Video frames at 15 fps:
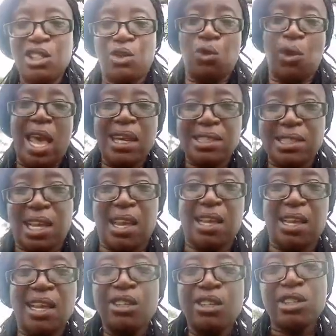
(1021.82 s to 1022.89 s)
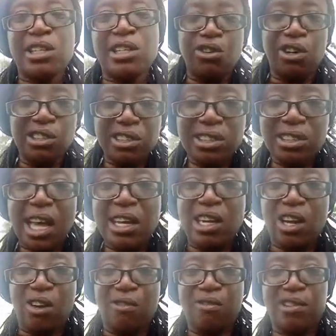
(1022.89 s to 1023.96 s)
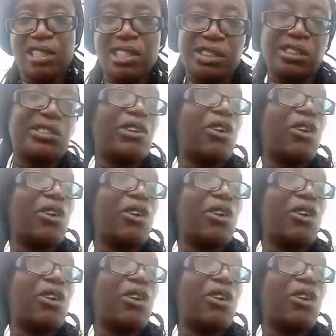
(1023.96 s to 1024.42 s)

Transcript: to hectare so that you understand the conversion.